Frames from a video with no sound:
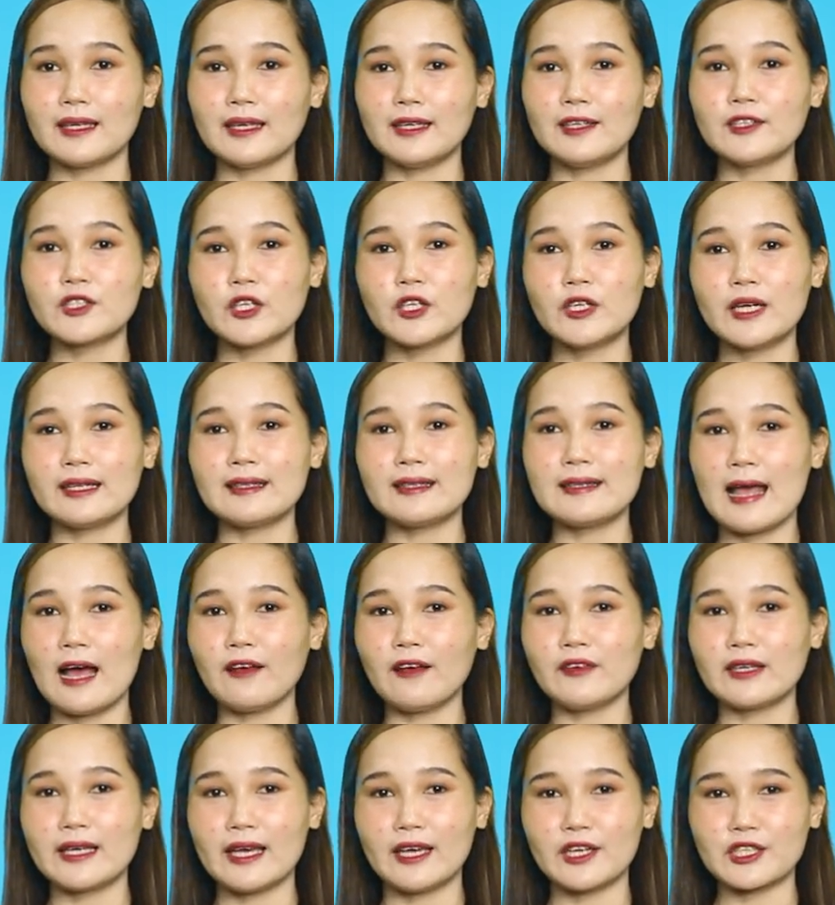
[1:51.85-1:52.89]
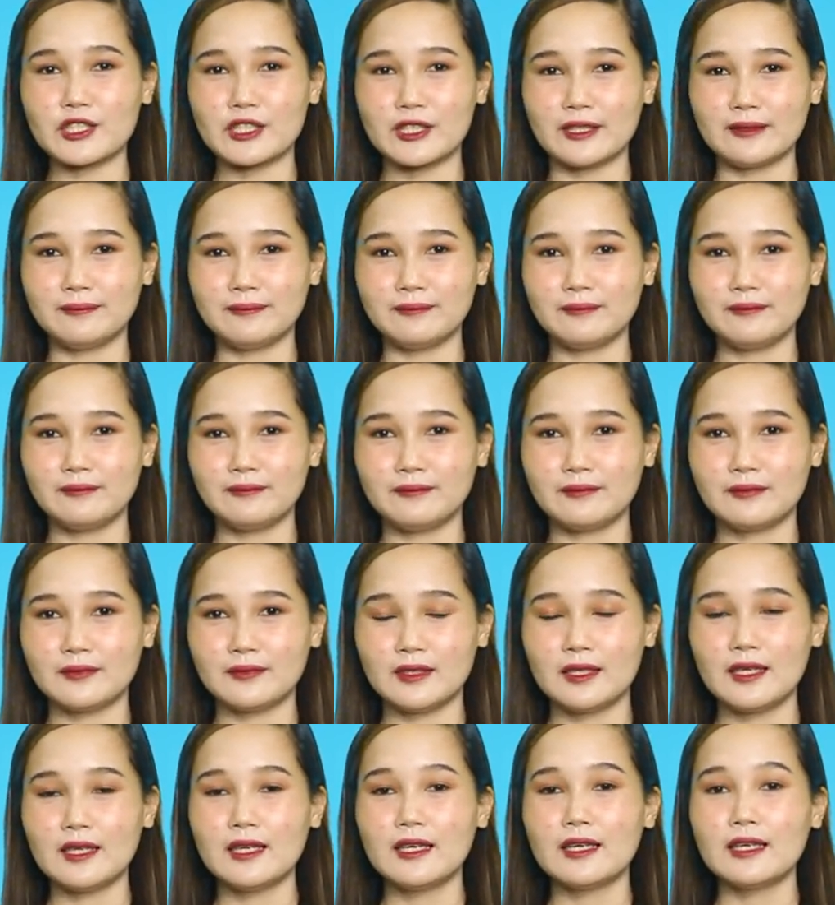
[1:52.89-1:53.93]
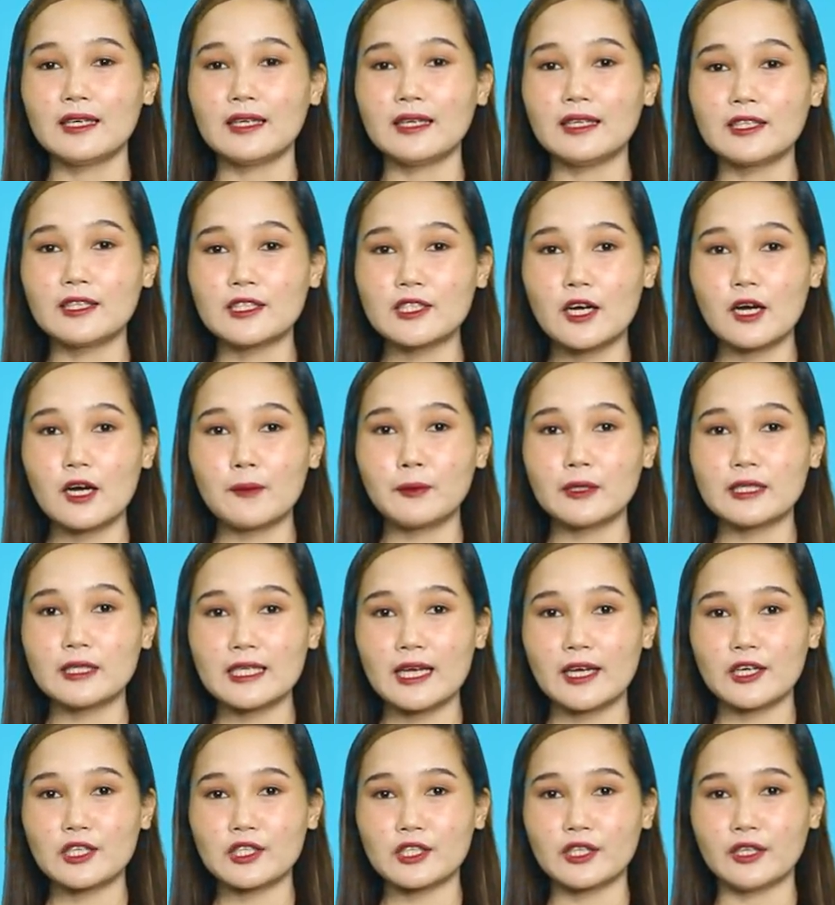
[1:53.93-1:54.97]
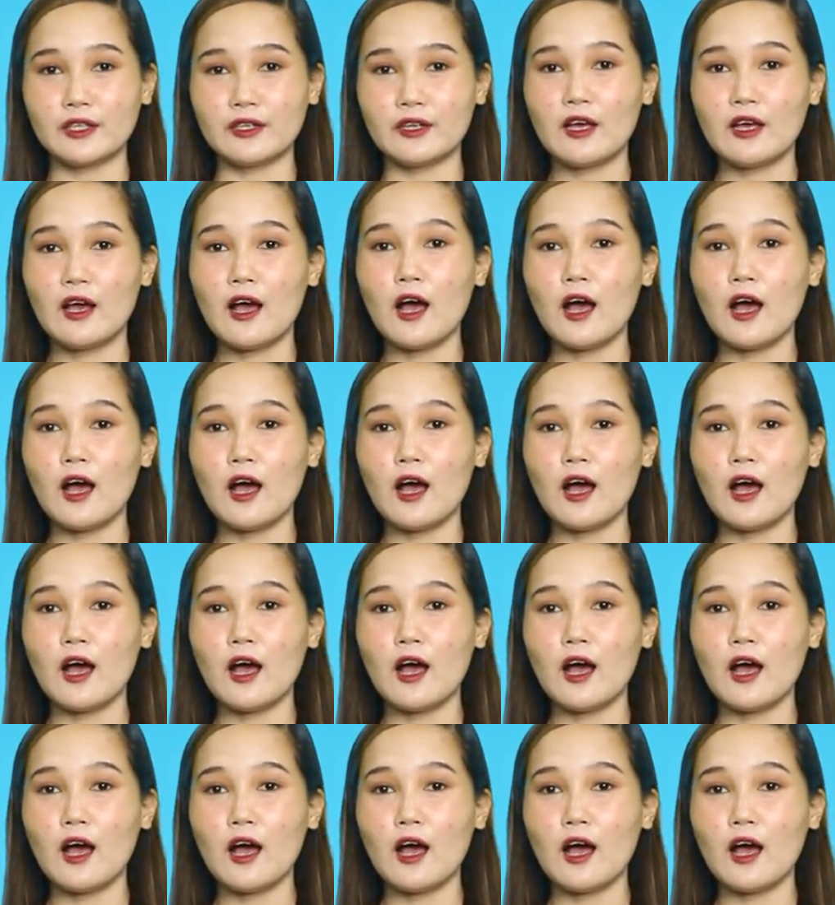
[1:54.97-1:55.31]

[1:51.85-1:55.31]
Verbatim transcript: internet navigation, interpretation